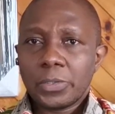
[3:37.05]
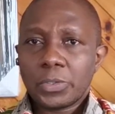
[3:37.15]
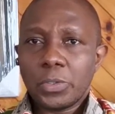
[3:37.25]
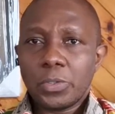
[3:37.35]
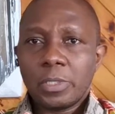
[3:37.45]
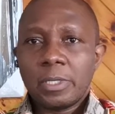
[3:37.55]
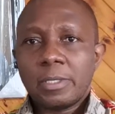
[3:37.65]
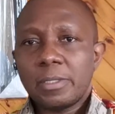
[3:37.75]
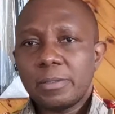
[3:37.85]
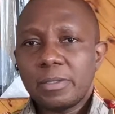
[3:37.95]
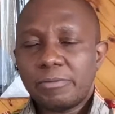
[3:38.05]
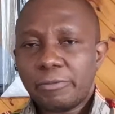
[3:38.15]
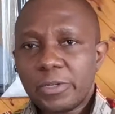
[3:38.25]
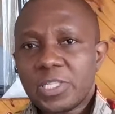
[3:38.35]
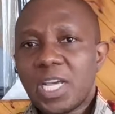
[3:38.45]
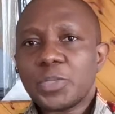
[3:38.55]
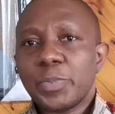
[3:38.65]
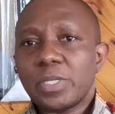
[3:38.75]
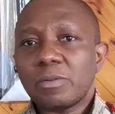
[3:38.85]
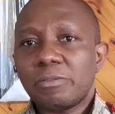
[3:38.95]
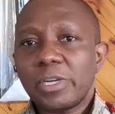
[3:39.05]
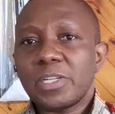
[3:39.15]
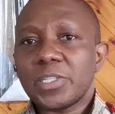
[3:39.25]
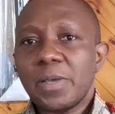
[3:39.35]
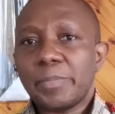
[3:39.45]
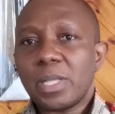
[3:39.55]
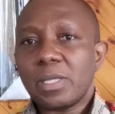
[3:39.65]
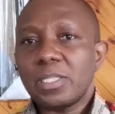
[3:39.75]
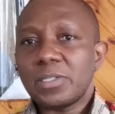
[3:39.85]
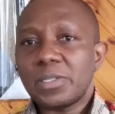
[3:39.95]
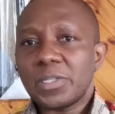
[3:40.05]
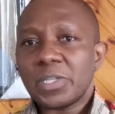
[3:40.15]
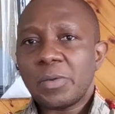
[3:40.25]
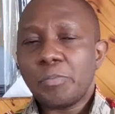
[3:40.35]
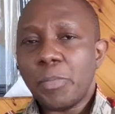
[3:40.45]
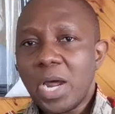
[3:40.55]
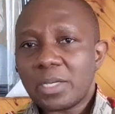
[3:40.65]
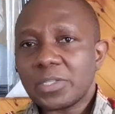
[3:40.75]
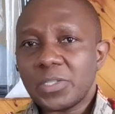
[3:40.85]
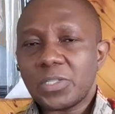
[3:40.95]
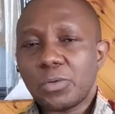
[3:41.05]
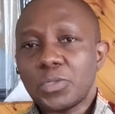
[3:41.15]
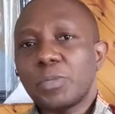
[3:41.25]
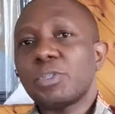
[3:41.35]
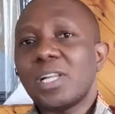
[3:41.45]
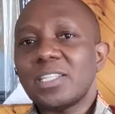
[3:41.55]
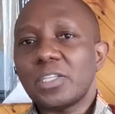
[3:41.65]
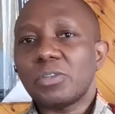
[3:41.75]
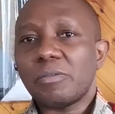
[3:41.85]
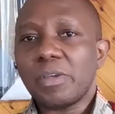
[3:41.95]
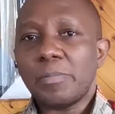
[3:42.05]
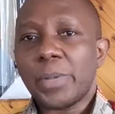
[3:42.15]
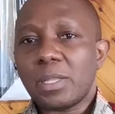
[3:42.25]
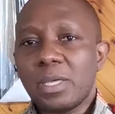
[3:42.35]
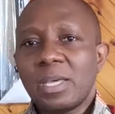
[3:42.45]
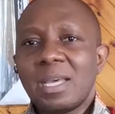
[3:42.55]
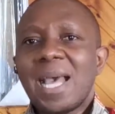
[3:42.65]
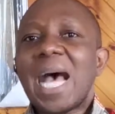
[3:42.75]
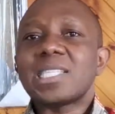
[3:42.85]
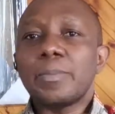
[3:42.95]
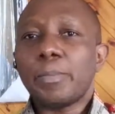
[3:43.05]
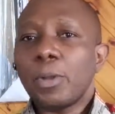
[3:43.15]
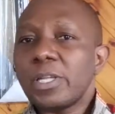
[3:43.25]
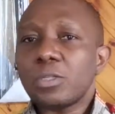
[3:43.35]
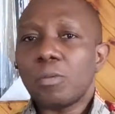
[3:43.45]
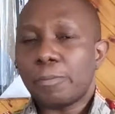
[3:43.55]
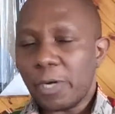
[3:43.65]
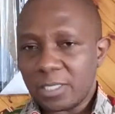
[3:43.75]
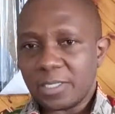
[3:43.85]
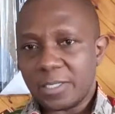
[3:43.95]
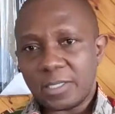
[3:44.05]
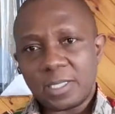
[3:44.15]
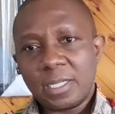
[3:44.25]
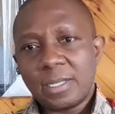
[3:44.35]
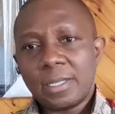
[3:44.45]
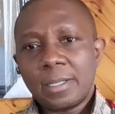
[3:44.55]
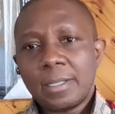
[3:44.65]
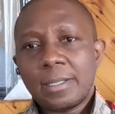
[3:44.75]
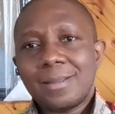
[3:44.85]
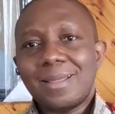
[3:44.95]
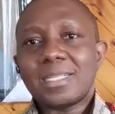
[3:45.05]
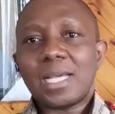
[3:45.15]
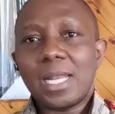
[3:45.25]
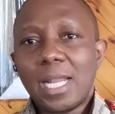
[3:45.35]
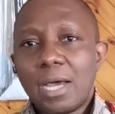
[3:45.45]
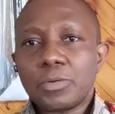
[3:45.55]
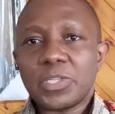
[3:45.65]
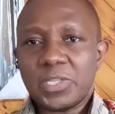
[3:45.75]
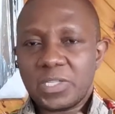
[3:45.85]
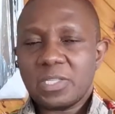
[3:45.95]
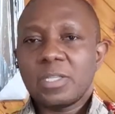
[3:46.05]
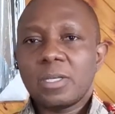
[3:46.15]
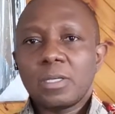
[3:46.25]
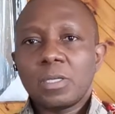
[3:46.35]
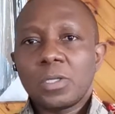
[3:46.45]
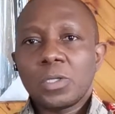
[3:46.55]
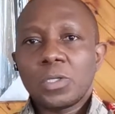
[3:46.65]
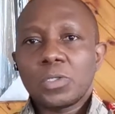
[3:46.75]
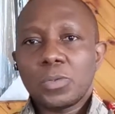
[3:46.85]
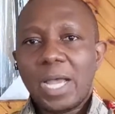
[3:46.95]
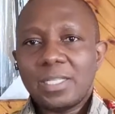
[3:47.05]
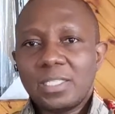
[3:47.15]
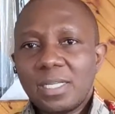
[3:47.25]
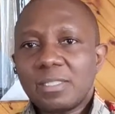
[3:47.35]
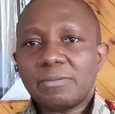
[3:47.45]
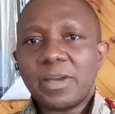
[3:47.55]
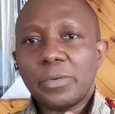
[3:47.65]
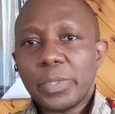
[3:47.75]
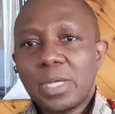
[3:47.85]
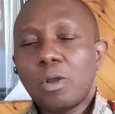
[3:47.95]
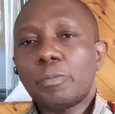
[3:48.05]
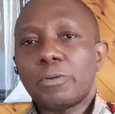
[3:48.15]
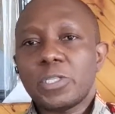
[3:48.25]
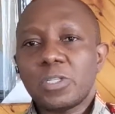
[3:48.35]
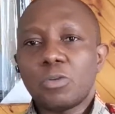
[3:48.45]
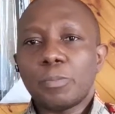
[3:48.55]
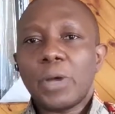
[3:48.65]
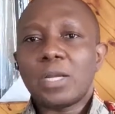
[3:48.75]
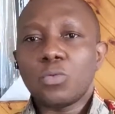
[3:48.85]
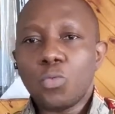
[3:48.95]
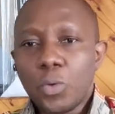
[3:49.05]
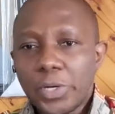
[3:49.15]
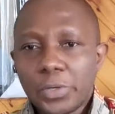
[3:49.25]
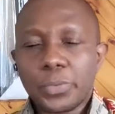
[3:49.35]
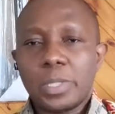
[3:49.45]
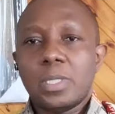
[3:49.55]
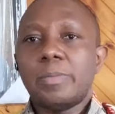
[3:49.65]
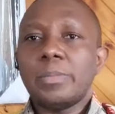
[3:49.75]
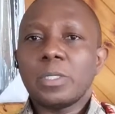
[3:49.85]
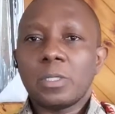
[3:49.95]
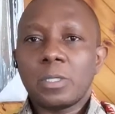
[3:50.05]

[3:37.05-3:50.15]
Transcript: So the first aspect of Freire's empathy is this Marxist conceptualization of empathy as a political praxis that allows us to identify with an oppressed group and work with them